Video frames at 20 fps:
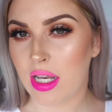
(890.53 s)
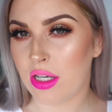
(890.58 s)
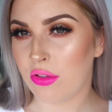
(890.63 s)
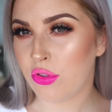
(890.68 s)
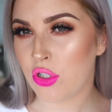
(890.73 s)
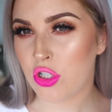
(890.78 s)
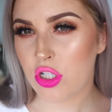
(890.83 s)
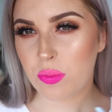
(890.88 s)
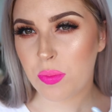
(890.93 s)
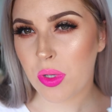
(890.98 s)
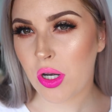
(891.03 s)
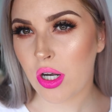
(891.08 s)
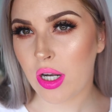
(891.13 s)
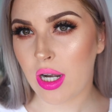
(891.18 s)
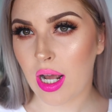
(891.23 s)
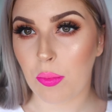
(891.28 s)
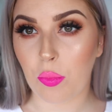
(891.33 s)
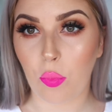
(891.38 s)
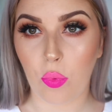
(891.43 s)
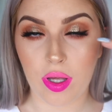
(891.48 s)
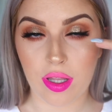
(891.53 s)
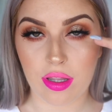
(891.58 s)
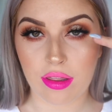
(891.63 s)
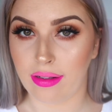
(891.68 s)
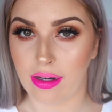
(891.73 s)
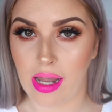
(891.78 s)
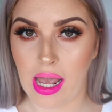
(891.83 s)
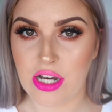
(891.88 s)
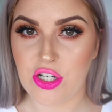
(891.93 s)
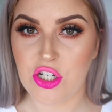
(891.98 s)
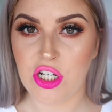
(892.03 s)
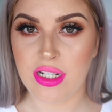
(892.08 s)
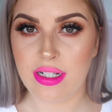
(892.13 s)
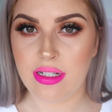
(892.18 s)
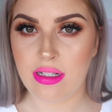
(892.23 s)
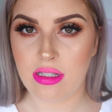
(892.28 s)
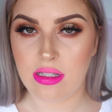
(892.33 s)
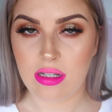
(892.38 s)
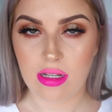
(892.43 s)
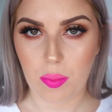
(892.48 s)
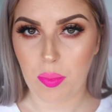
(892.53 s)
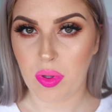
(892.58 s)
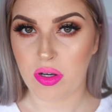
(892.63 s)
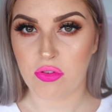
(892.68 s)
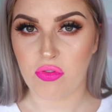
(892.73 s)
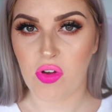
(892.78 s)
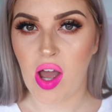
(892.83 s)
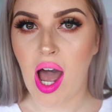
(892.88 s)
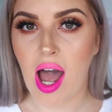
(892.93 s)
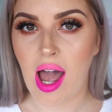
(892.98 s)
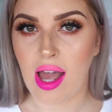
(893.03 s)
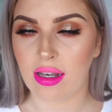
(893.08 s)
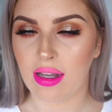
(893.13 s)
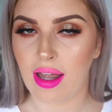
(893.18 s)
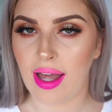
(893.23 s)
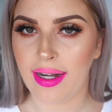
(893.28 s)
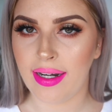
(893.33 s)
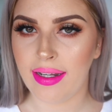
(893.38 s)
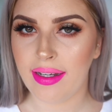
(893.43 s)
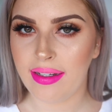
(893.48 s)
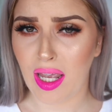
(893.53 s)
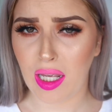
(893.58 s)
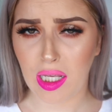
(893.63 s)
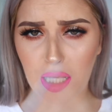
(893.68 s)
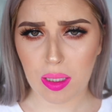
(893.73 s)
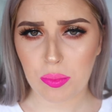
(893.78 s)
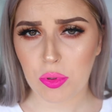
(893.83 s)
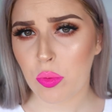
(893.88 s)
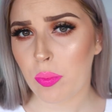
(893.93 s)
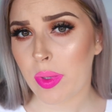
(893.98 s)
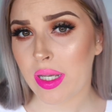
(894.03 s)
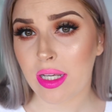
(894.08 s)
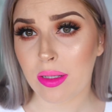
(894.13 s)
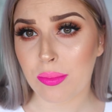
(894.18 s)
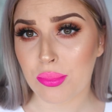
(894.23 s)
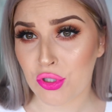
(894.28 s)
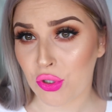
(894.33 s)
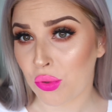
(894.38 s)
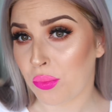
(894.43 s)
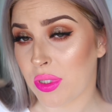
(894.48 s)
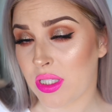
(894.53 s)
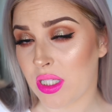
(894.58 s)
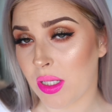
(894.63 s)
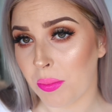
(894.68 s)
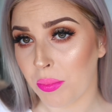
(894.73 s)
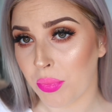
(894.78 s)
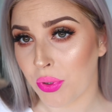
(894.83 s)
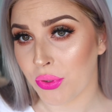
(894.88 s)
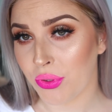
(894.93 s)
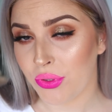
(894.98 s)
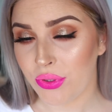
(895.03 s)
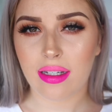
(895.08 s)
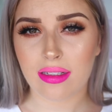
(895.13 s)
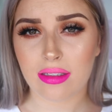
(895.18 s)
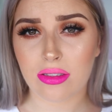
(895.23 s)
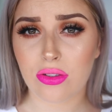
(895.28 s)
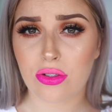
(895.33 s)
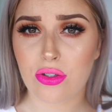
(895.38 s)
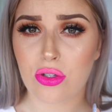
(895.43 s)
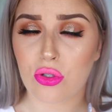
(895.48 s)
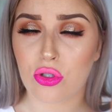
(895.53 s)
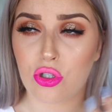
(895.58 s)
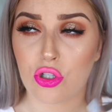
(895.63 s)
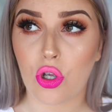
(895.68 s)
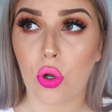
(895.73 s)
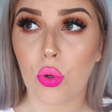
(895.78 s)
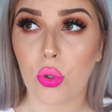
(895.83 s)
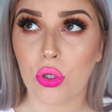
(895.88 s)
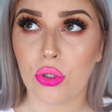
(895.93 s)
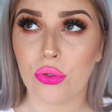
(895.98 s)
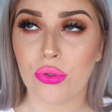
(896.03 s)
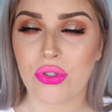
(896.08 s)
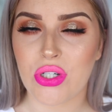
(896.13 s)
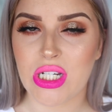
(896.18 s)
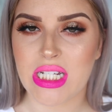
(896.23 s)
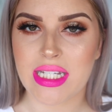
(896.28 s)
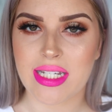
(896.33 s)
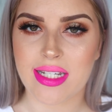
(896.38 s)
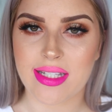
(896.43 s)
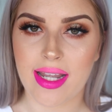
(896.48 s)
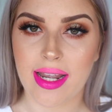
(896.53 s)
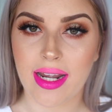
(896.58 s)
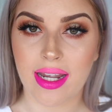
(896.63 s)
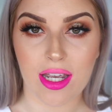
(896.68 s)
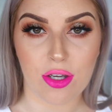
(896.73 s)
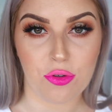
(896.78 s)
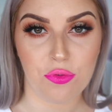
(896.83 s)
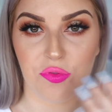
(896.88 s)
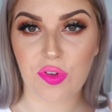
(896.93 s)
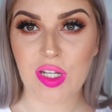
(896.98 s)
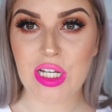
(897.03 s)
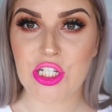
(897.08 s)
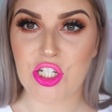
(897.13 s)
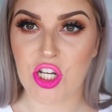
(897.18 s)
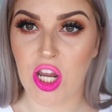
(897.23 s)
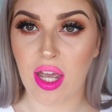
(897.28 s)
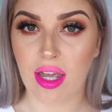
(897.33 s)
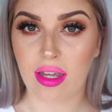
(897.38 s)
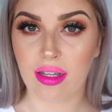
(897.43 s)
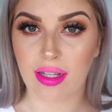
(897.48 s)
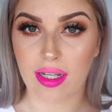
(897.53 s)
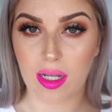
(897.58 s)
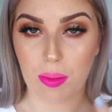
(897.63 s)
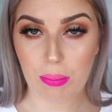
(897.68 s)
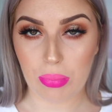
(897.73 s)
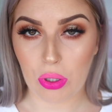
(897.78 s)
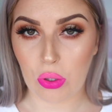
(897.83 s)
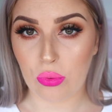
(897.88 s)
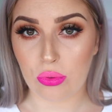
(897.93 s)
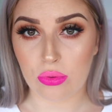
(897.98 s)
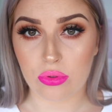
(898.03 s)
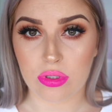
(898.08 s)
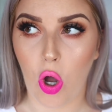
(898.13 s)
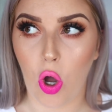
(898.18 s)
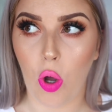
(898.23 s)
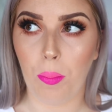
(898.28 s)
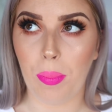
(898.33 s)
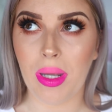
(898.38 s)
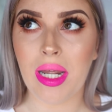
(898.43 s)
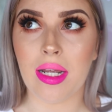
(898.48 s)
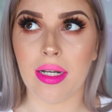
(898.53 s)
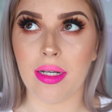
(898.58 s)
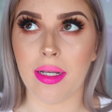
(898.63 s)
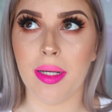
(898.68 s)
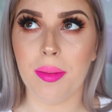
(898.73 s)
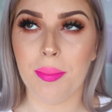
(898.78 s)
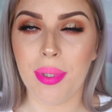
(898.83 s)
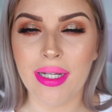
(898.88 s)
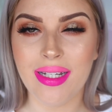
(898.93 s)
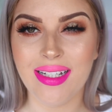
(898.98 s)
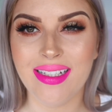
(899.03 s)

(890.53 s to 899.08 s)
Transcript: And if you just pair it up with lashes, a bit of eyeliner, and keep your makeup super simple, it looks so cool just as like a feature, like a bold hot pink lip.